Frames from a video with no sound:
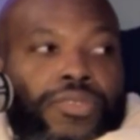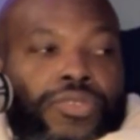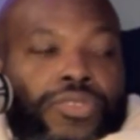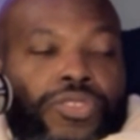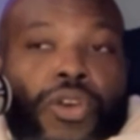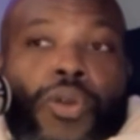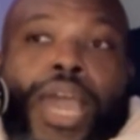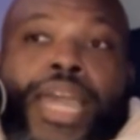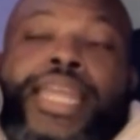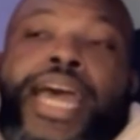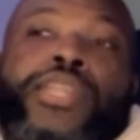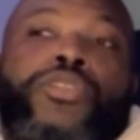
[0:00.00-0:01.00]
So,
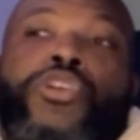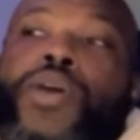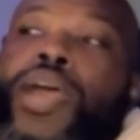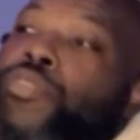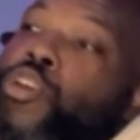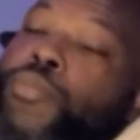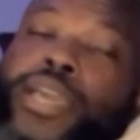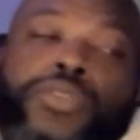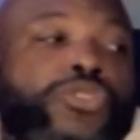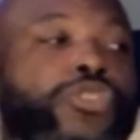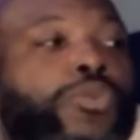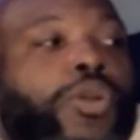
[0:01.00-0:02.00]
and I don't know, I have to go back and do
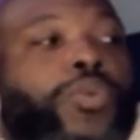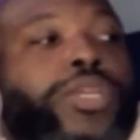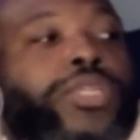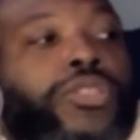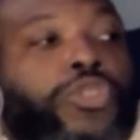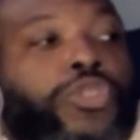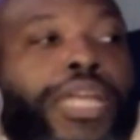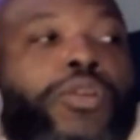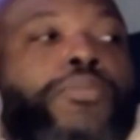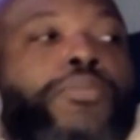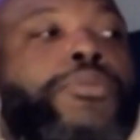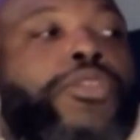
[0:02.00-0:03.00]
some more research, but I don't
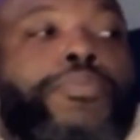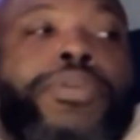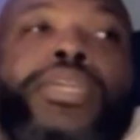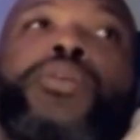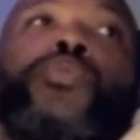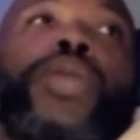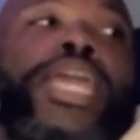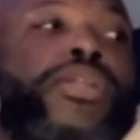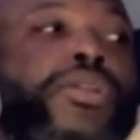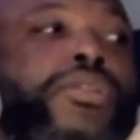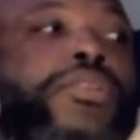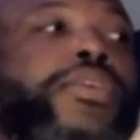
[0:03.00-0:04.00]
remember there being a raid
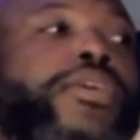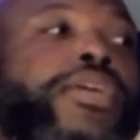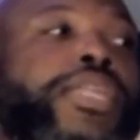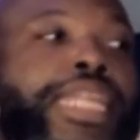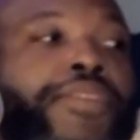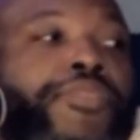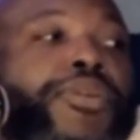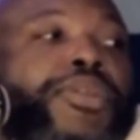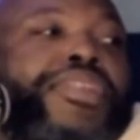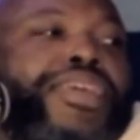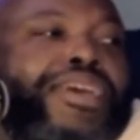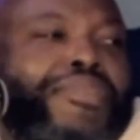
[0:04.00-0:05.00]
on Never.
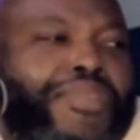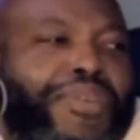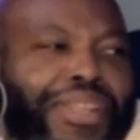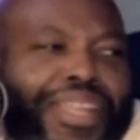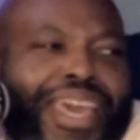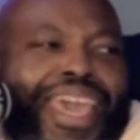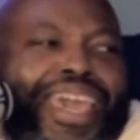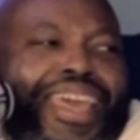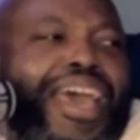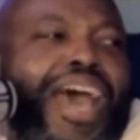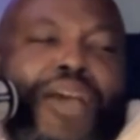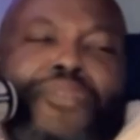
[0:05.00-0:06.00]

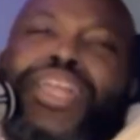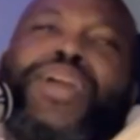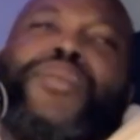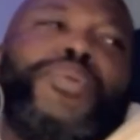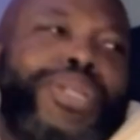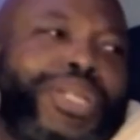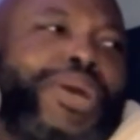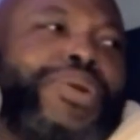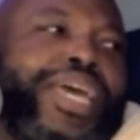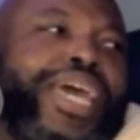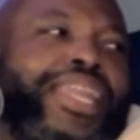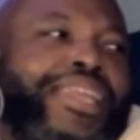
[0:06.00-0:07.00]
I feel like we would know that.